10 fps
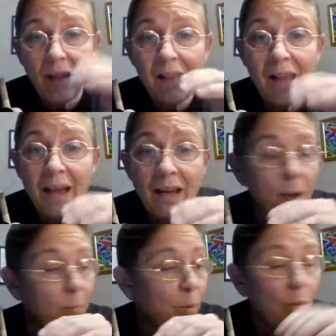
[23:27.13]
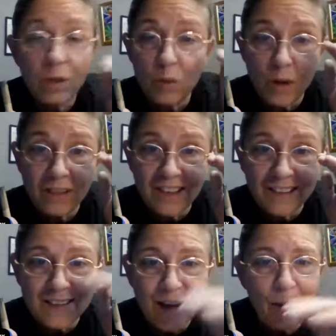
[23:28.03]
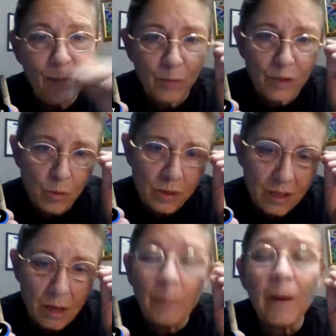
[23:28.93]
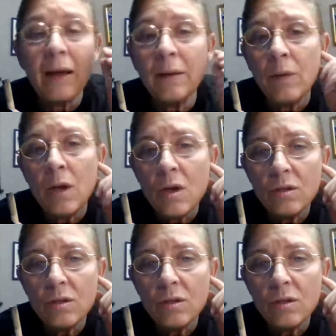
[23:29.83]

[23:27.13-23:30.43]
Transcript: line up, which one's on top and which one's on bottom.